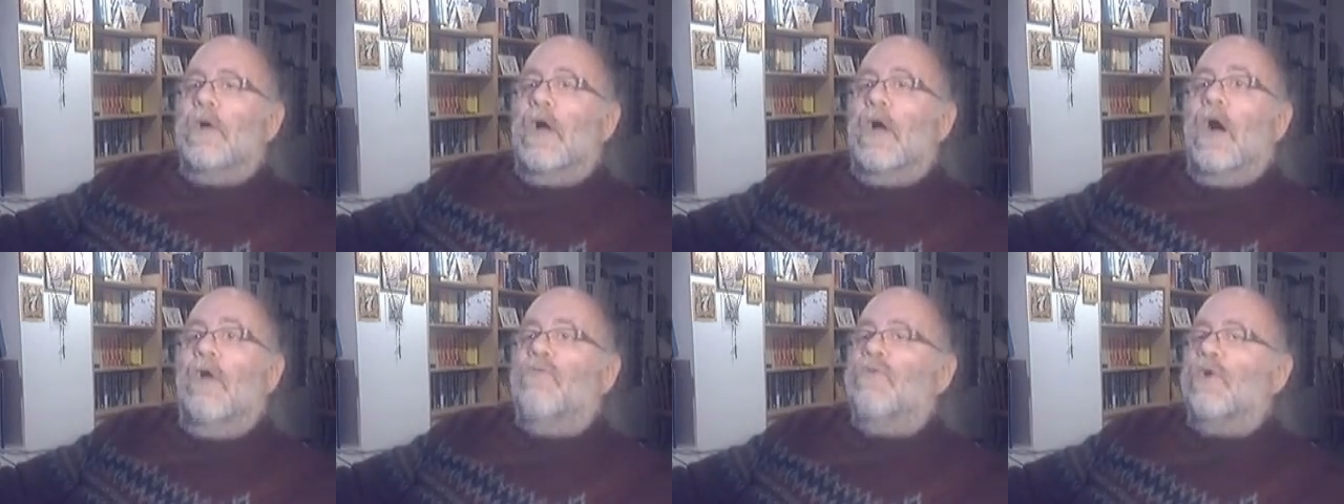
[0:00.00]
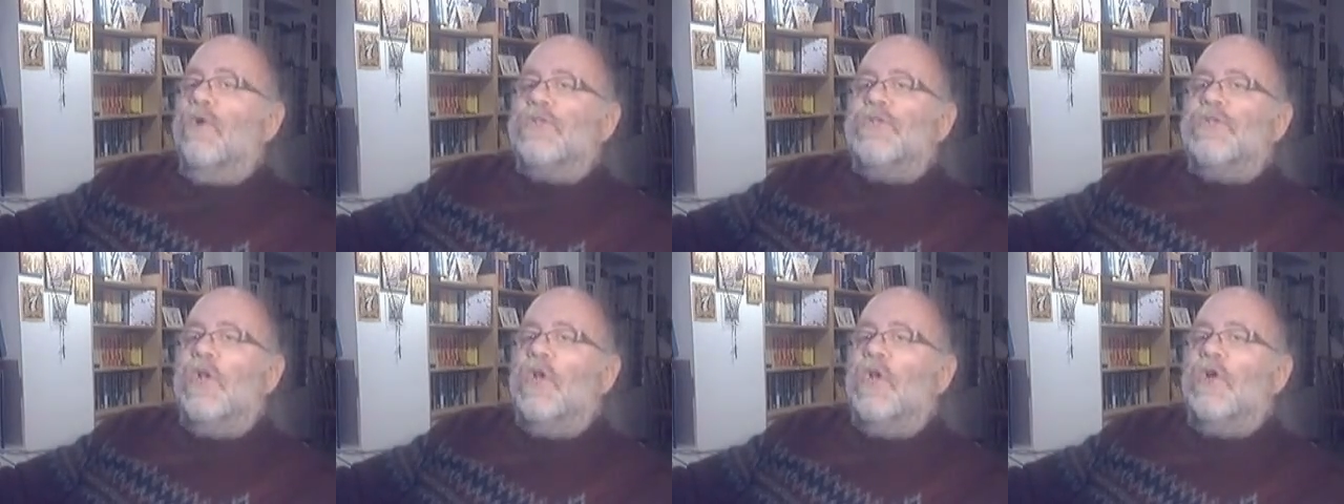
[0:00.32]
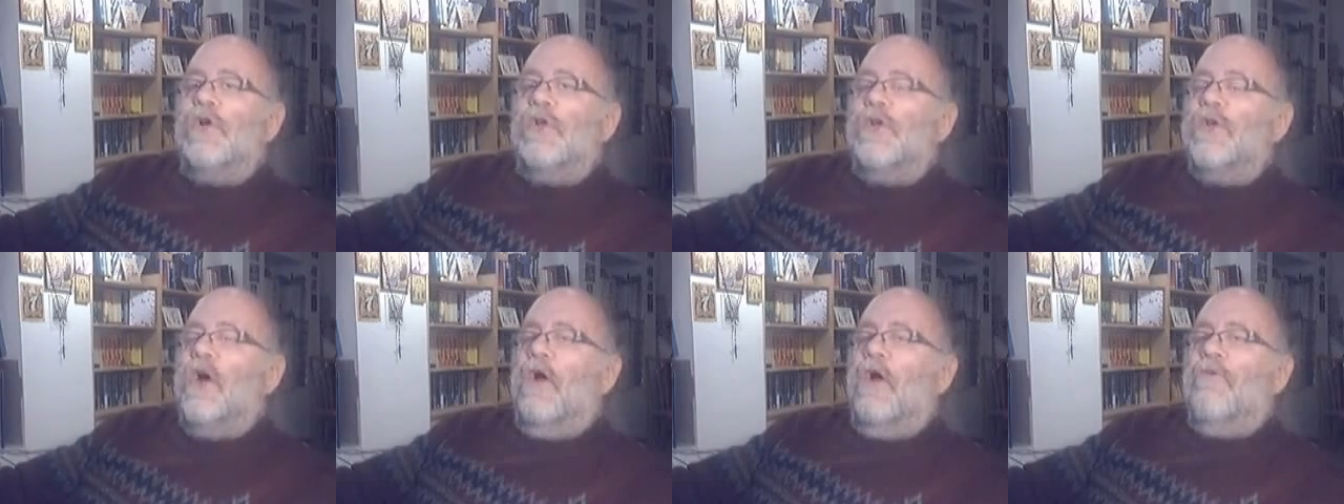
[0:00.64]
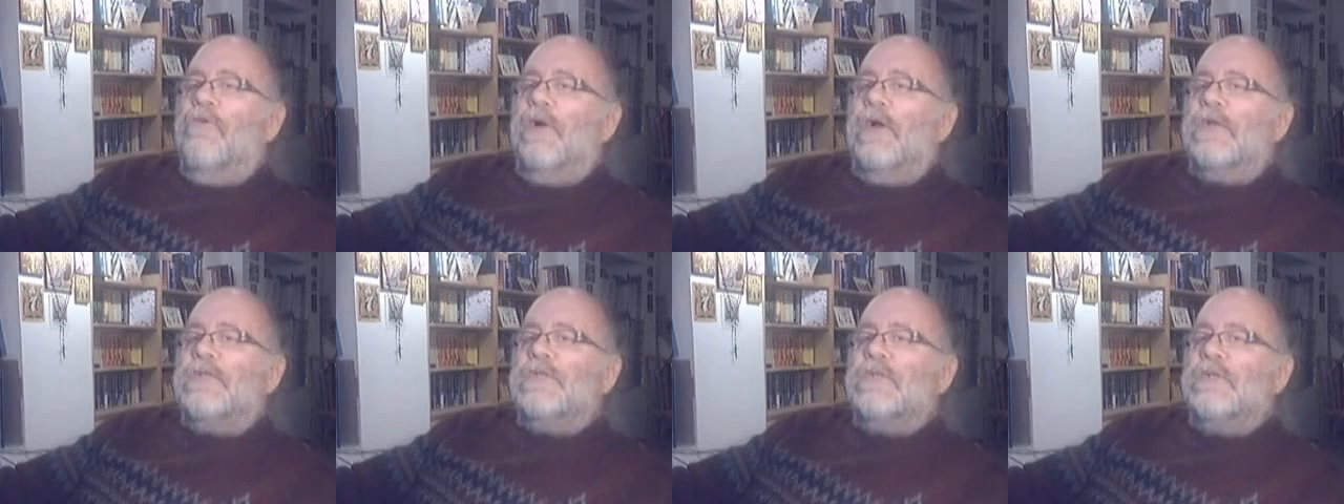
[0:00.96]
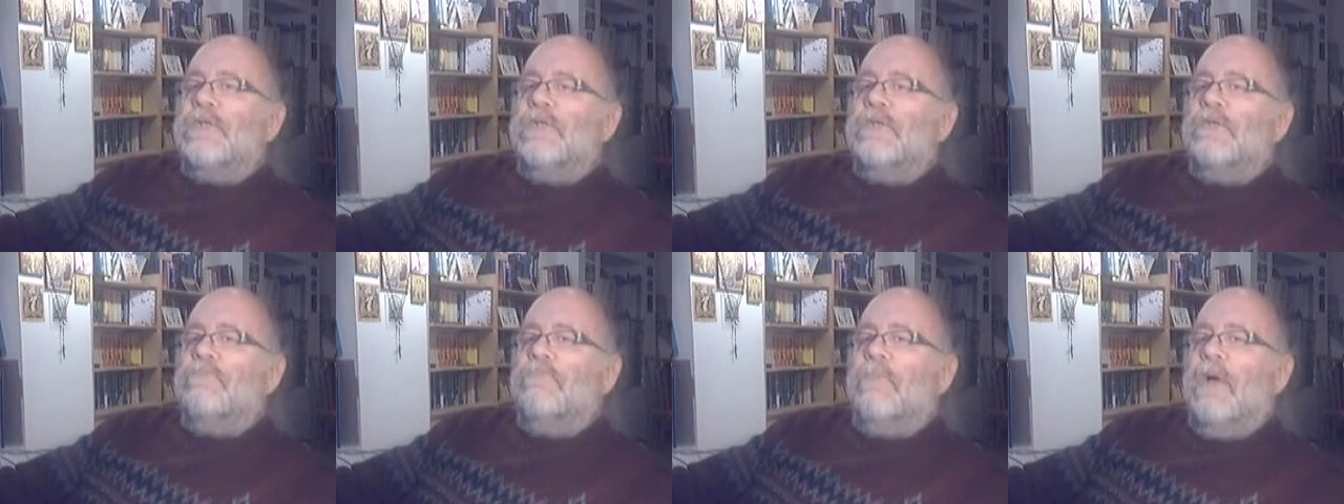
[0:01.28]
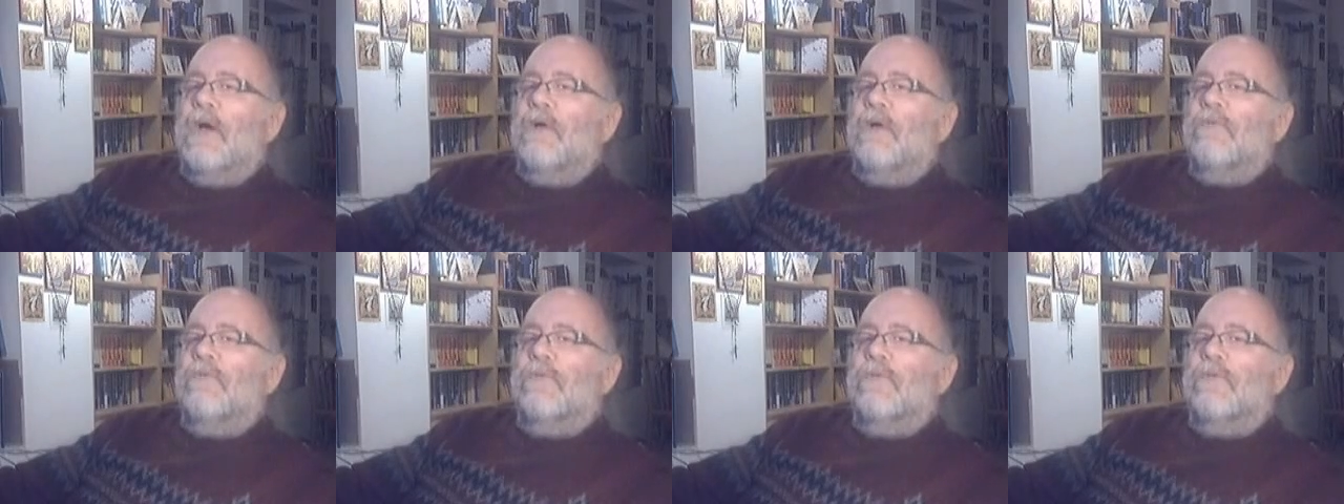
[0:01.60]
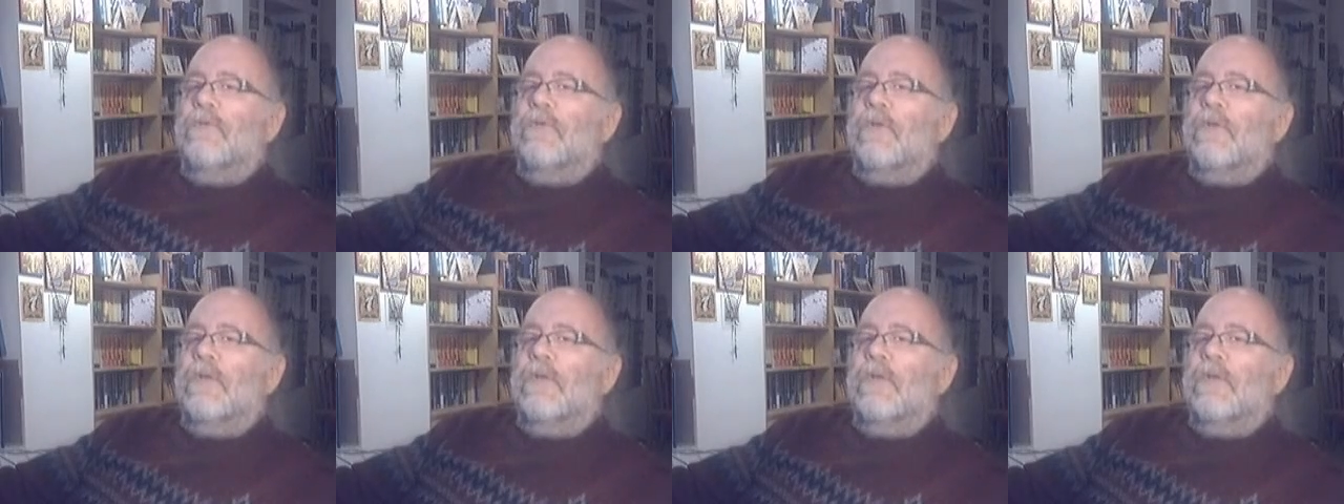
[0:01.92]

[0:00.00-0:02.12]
of which he could not rest his mouth,